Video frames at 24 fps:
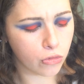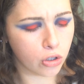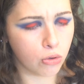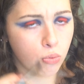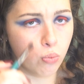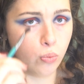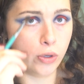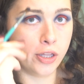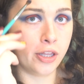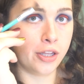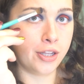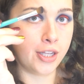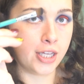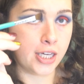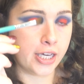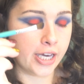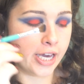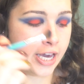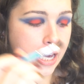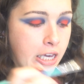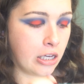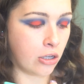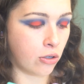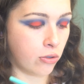with the
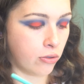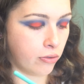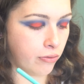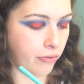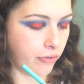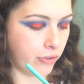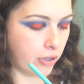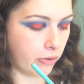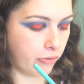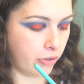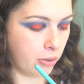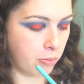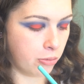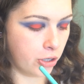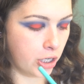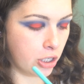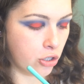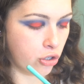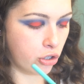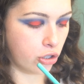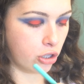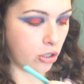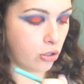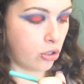angled fluffy
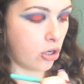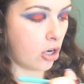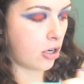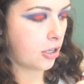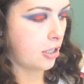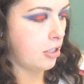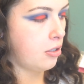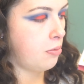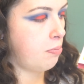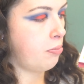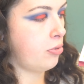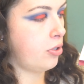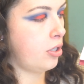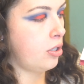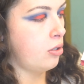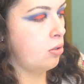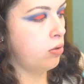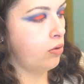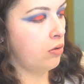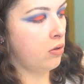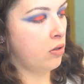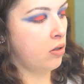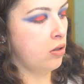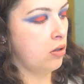brush, the darkest blue.